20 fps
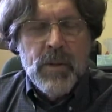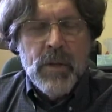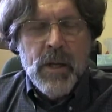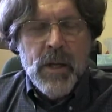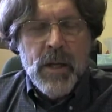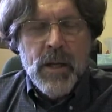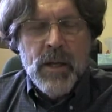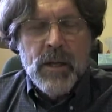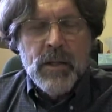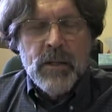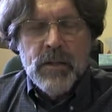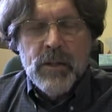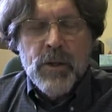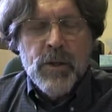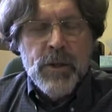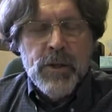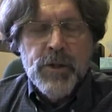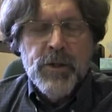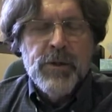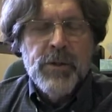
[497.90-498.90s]

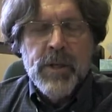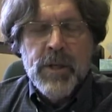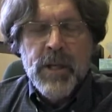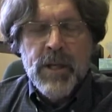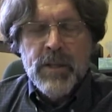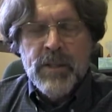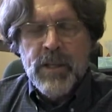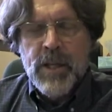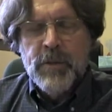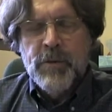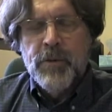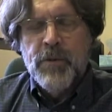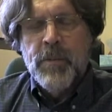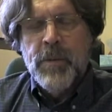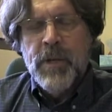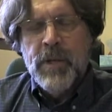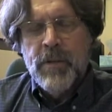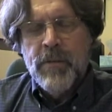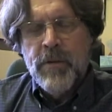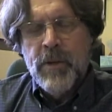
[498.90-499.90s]
encourage you to get in touch with
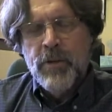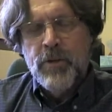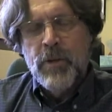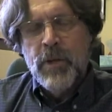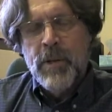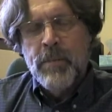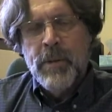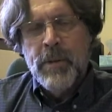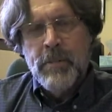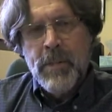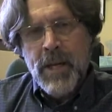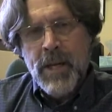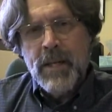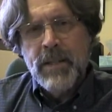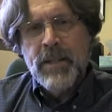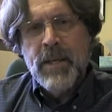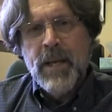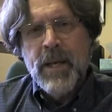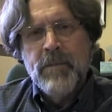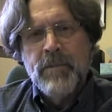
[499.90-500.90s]
me individually, but many
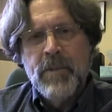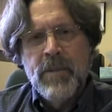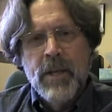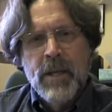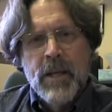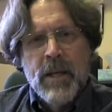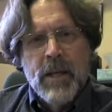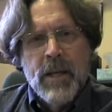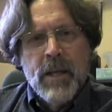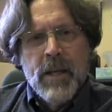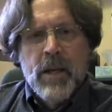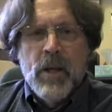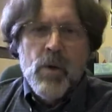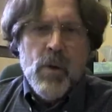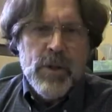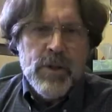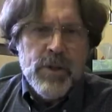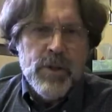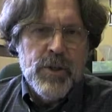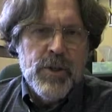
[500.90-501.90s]
times
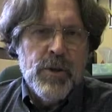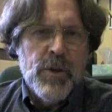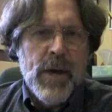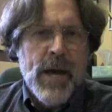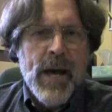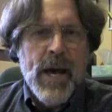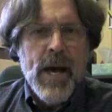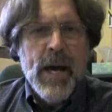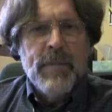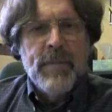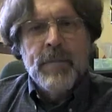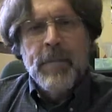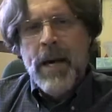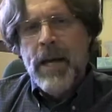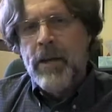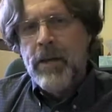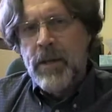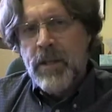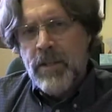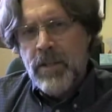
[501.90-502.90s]
questions you have
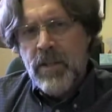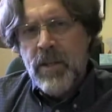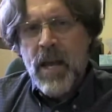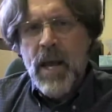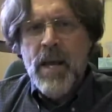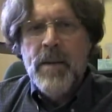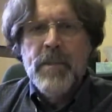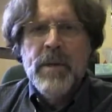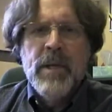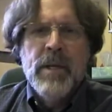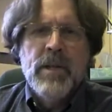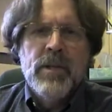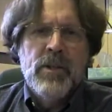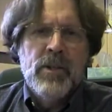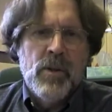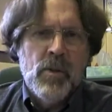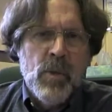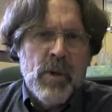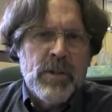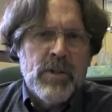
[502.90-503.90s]
about an assignment
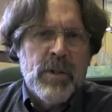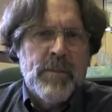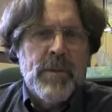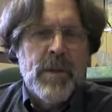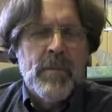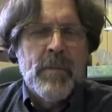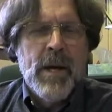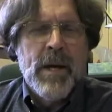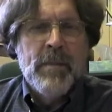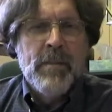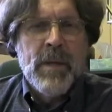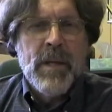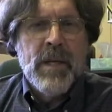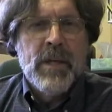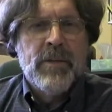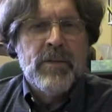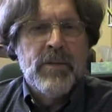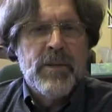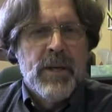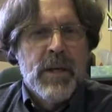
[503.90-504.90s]
or what something might
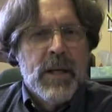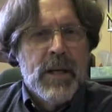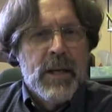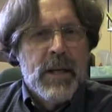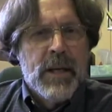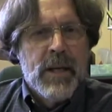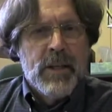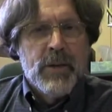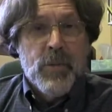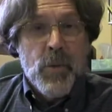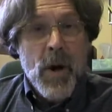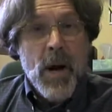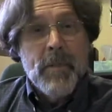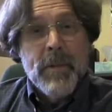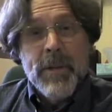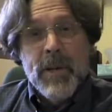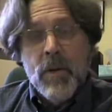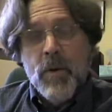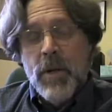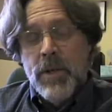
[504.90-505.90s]
mean is
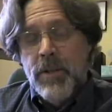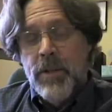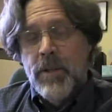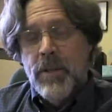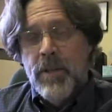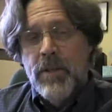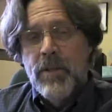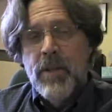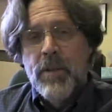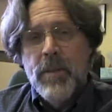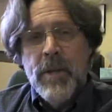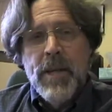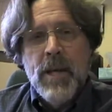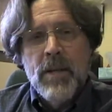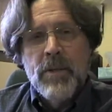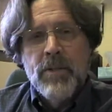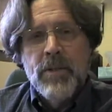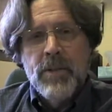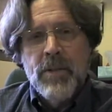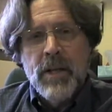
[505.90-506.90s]
probably a question that somebody
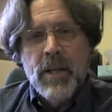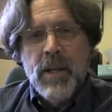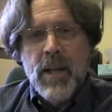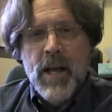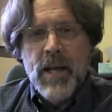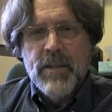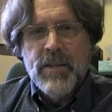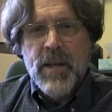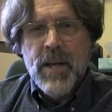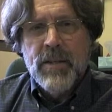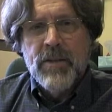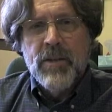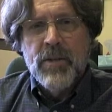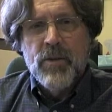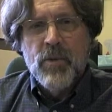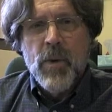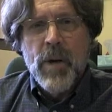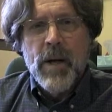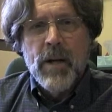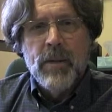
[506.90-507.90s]
else in the class has as
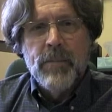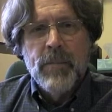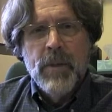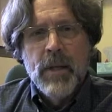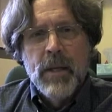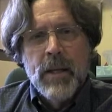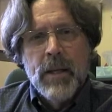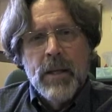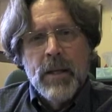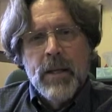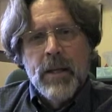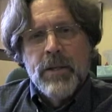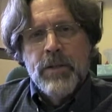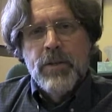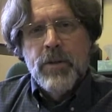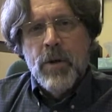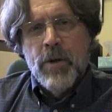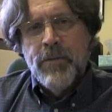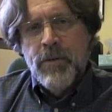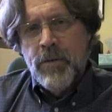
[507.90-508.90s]
well.
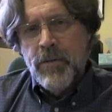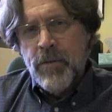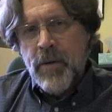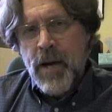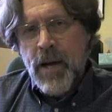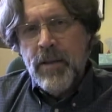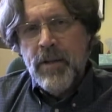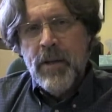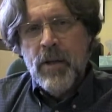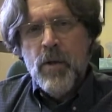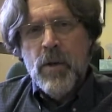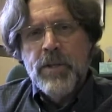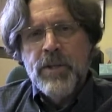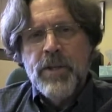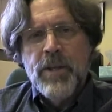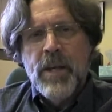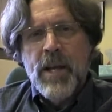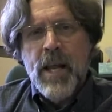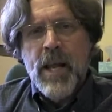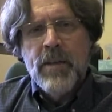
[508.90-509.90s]
So if you find the
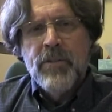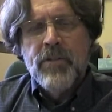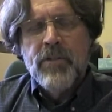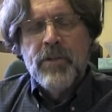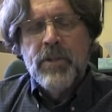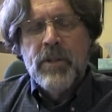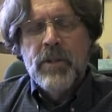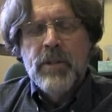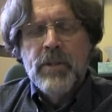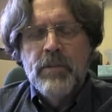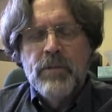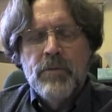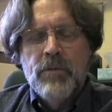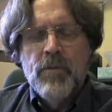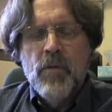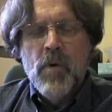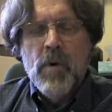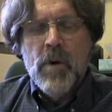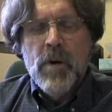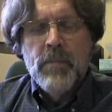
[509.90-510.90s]
question and answer
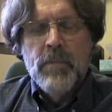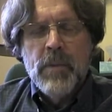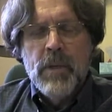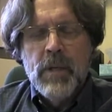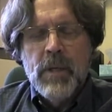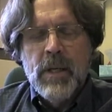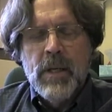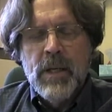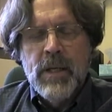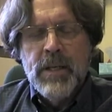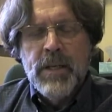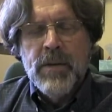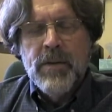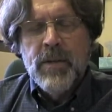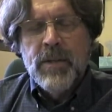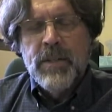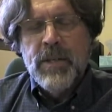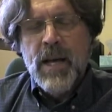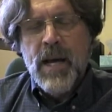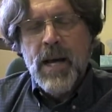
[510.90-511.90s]
form near
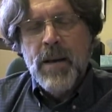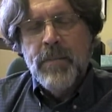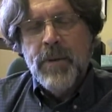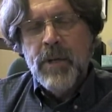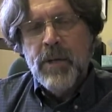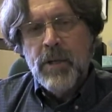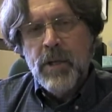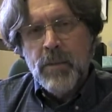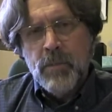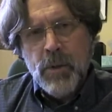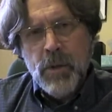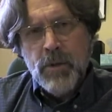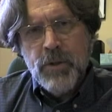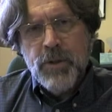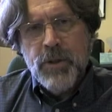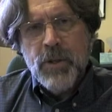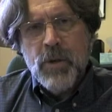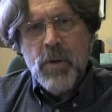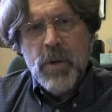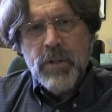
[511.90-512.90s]
the top and you can
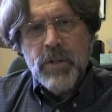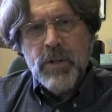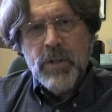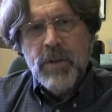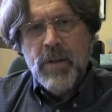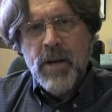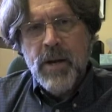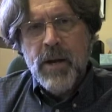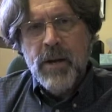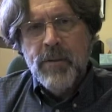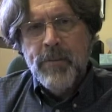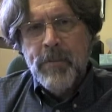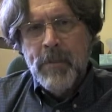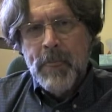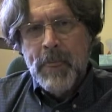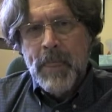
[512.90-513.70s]
post your question there,